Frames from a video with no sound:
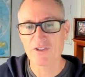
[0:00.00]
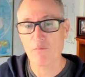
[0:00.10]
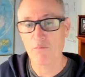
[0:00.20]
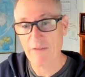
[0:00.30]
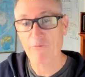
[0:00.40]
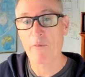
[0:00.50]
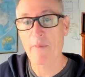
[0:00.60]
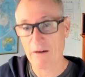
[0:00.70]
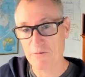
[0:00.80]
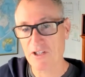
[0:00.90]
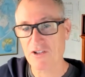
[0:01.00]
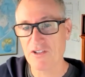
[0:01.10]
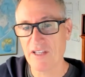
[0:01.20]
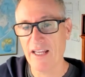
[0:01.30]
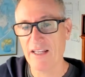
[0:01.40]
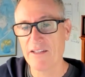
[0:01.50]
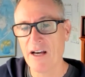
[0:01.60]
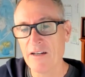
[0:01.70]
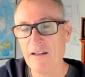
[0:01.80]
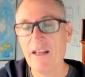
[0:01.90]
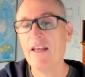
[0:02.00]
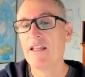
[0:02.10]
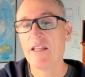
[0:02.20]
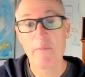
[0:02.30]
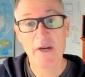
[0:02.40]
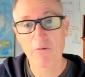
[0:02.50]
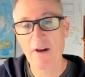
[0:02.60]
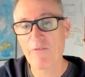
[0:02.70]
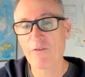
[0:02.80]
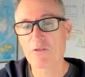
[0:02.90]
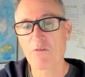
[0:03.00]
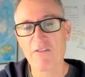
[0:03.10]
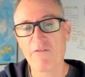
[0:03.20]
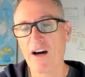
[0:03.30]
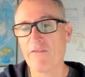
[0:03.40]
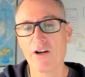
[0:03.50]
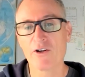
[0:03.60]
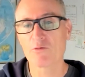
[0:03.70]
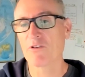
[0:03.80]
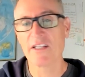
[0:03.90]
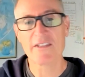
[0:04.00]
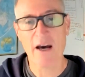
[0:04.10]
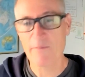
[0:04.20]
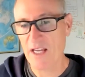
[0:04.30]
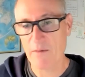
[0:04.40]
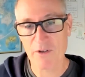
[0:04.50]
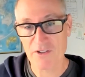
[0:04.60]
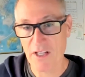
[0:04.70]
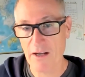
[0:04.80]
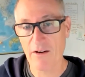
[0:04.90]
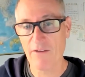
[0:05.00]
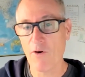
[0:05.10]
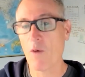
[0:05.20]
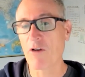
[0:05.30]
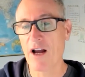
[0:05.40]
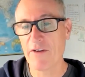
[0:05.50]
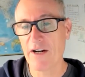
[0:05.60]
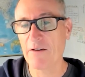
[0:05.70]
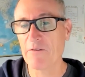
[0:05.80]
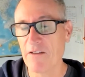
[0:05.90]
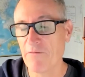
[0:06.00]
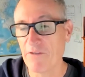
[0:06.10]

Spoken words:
platform acquisition they had done. They've been around for 25 years. We're in the top 10% of all private equity